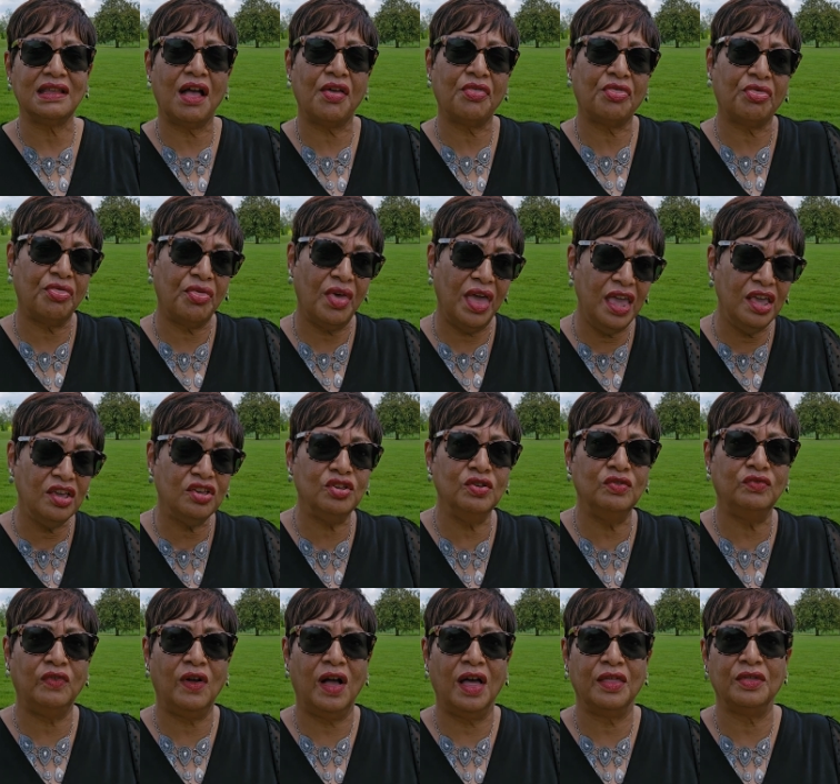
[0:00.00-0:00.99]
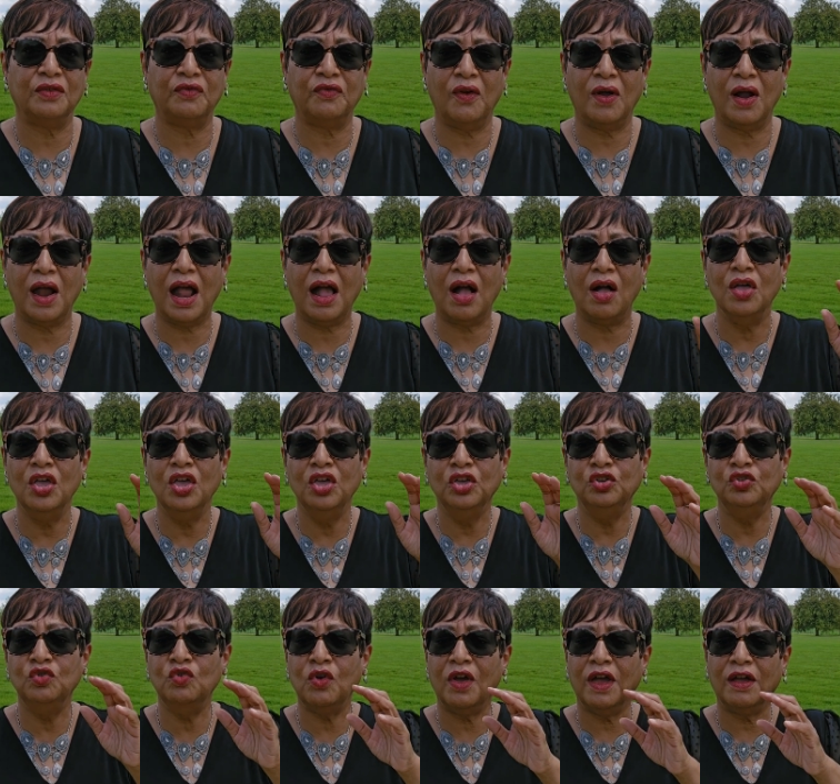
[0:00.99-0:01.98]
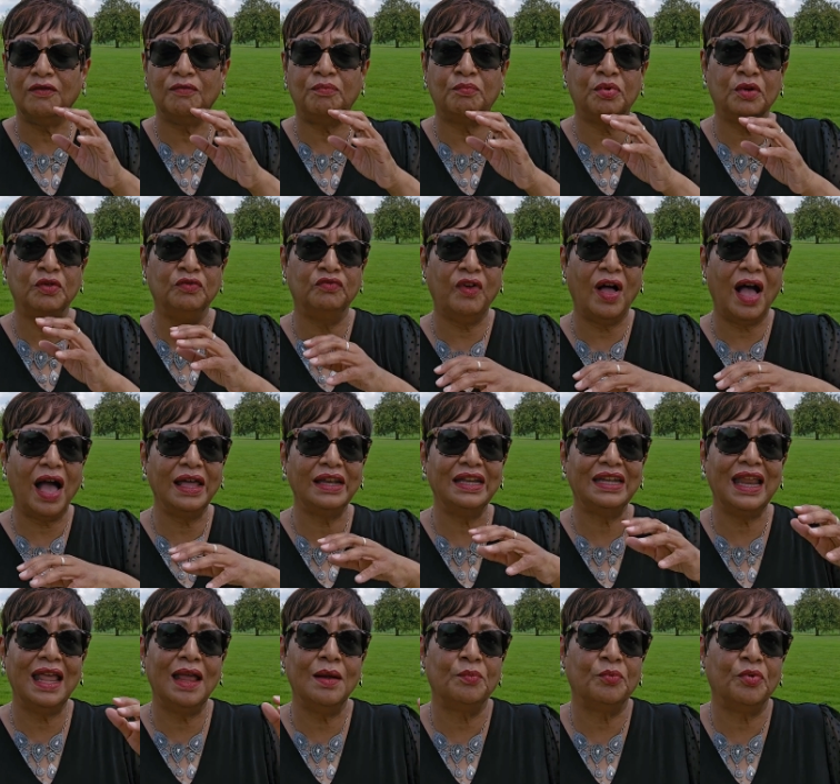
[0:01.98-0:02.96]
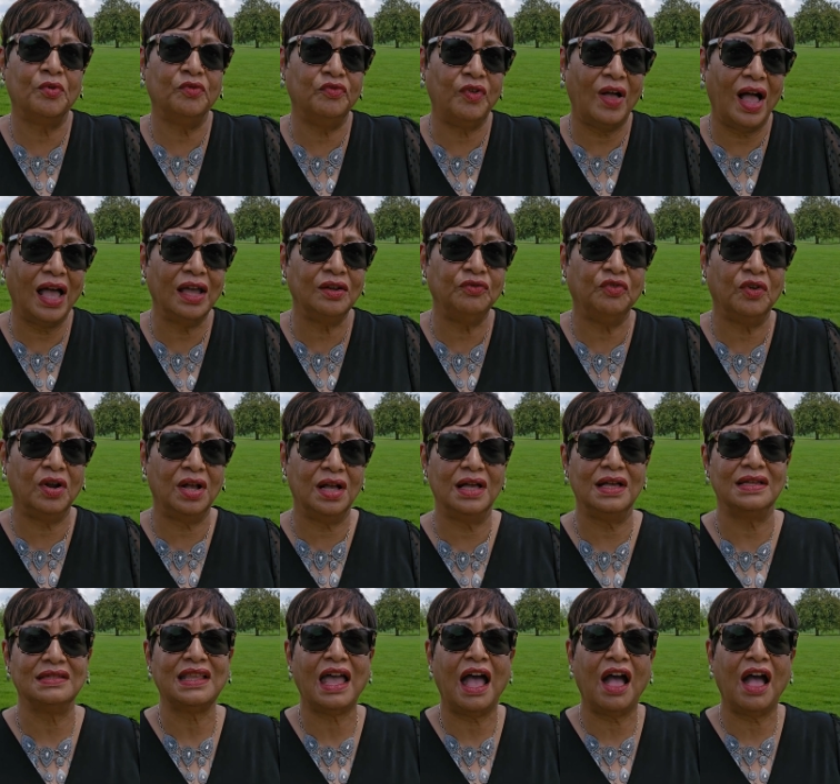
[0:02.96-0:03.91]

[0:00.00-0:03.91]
I thank you, Father, for how you have provided and provide for us.